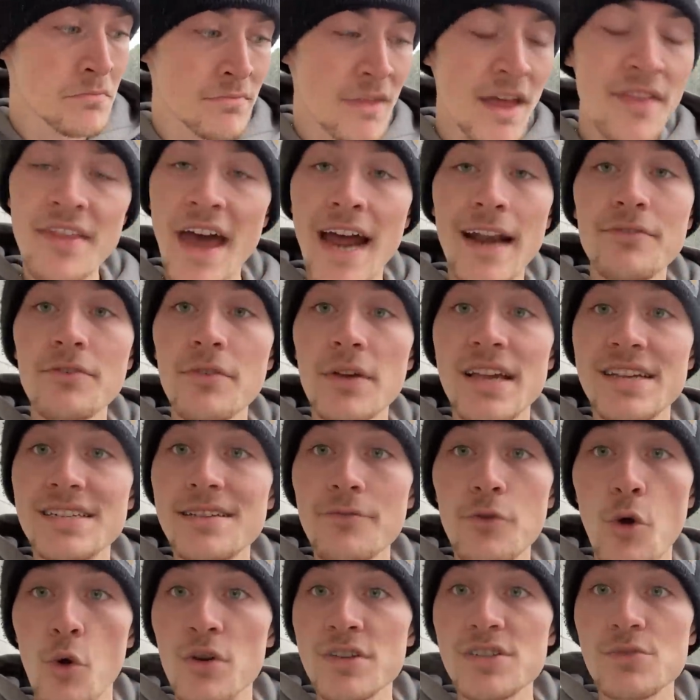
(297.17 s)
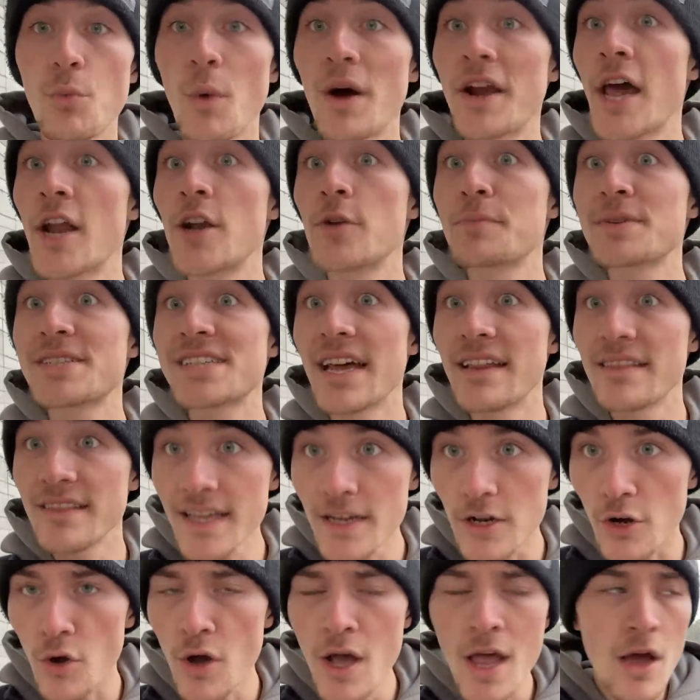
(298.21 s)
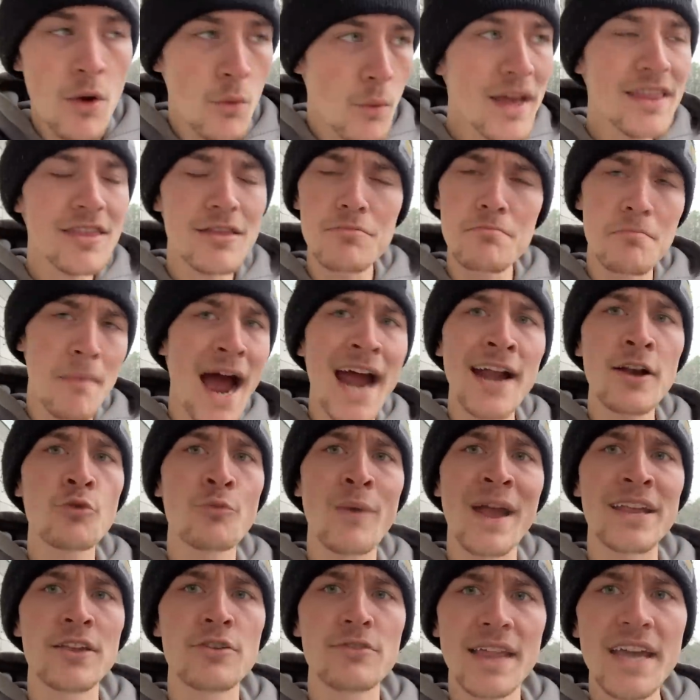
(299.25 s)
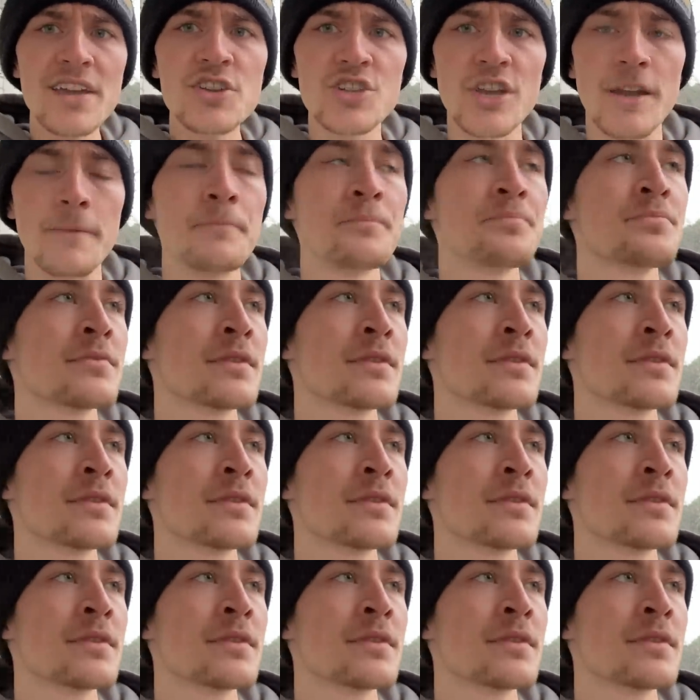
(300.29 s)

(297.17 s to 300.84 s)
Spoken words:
then that is, of course, 100% legal with minor regulation.